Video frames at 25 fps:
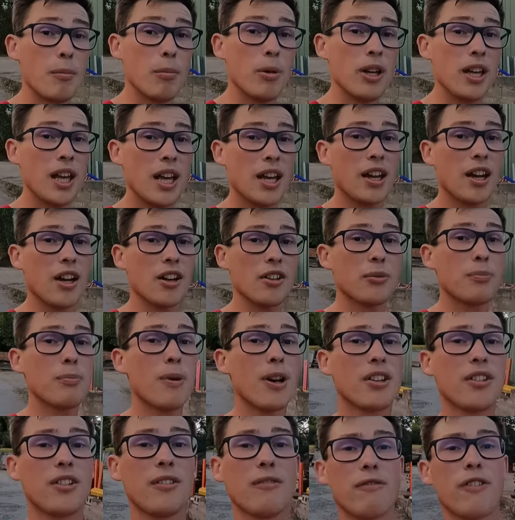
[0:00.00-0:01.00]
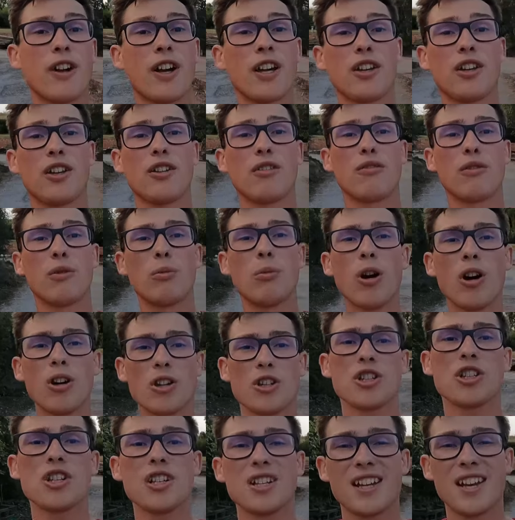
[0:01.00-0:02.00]
But yeah, guys, massive thank you for
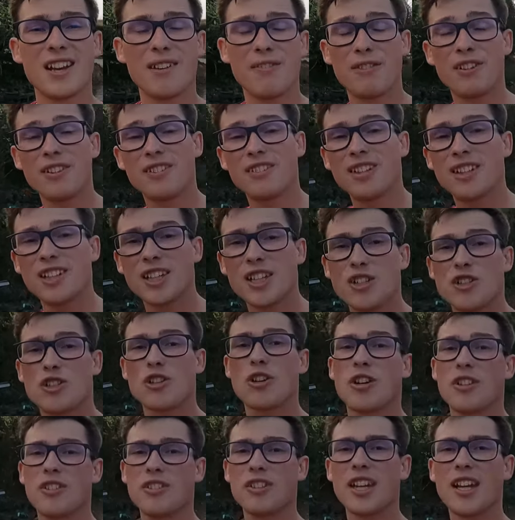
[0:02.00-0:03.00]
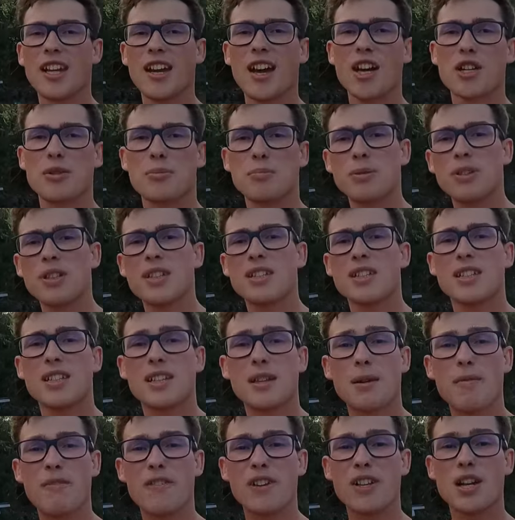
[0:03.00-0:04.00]
watching. If you did enjoy it today, guys, please
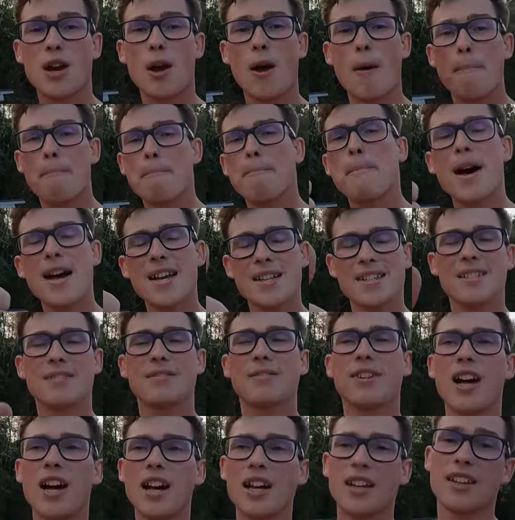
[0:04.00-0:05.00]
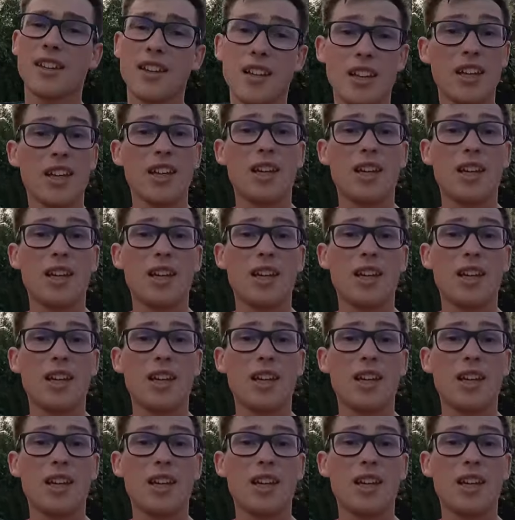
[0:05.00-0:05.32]
give the video a massive like.